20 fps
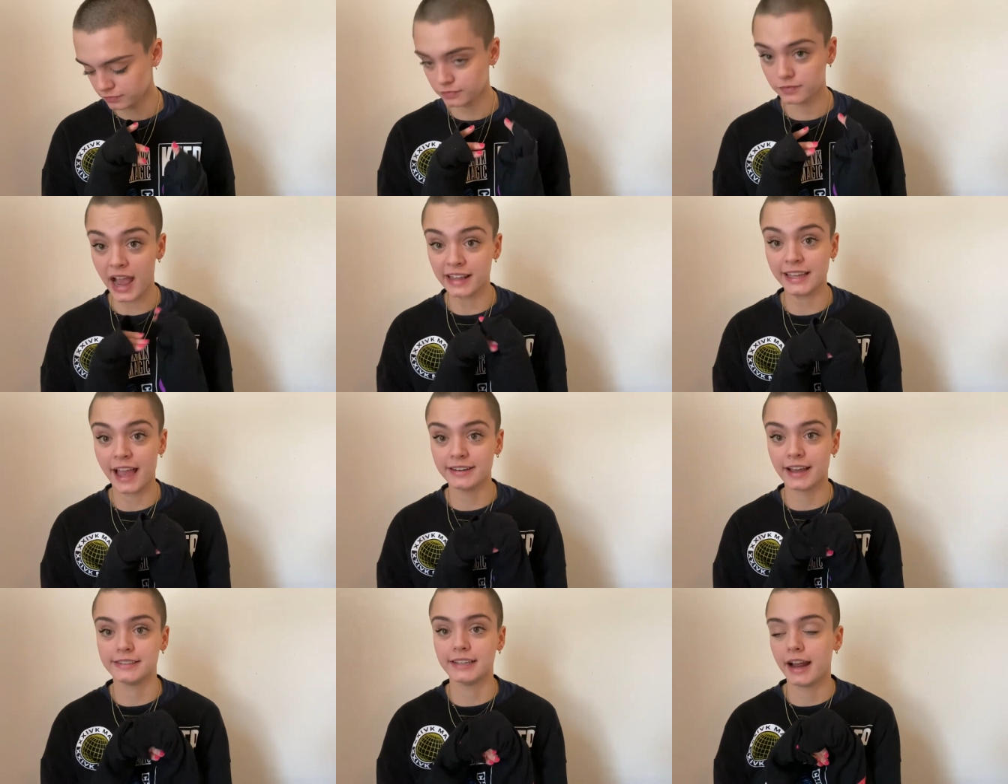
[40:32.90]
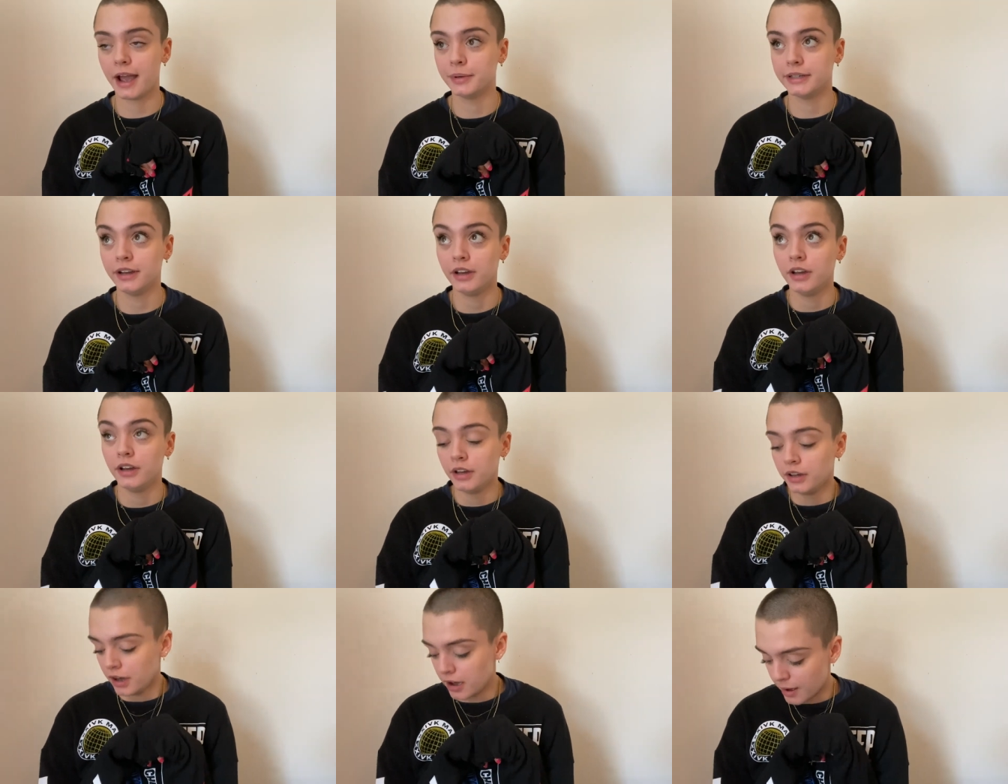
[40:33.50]
at the end I said I would,
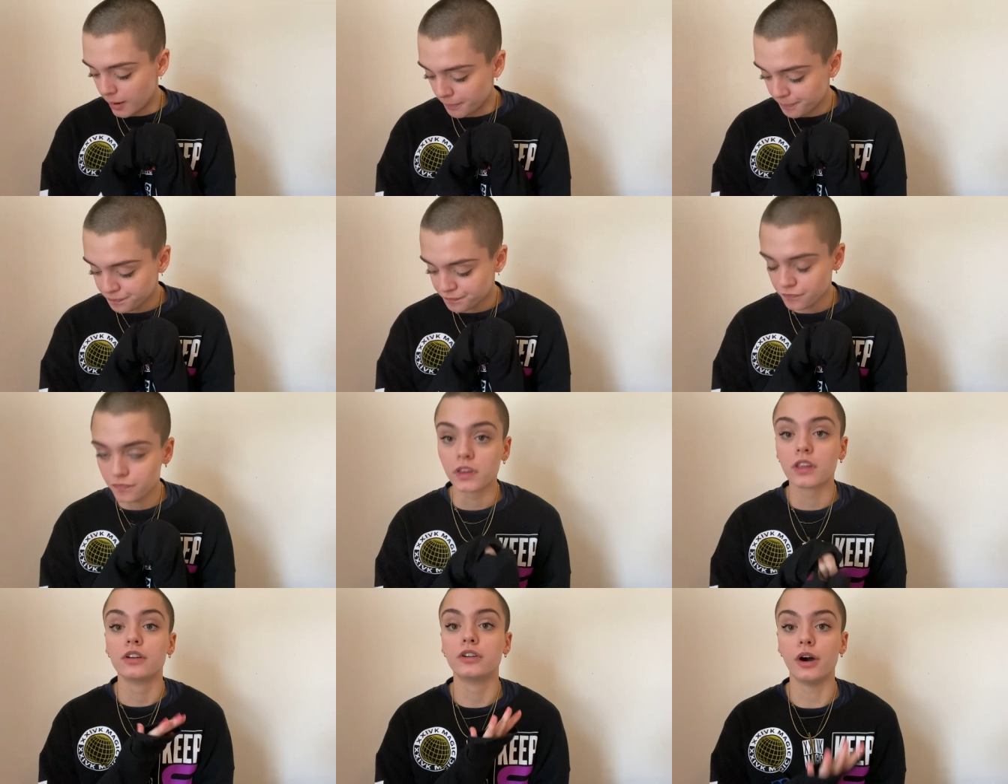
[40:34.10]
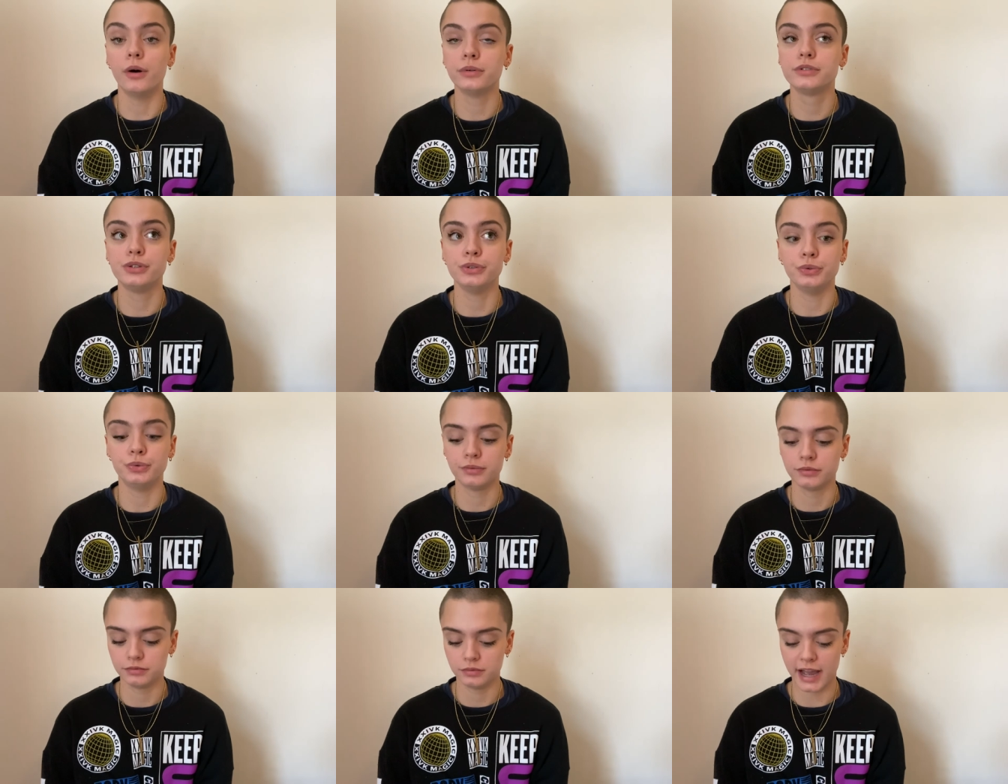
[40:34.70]
um, go to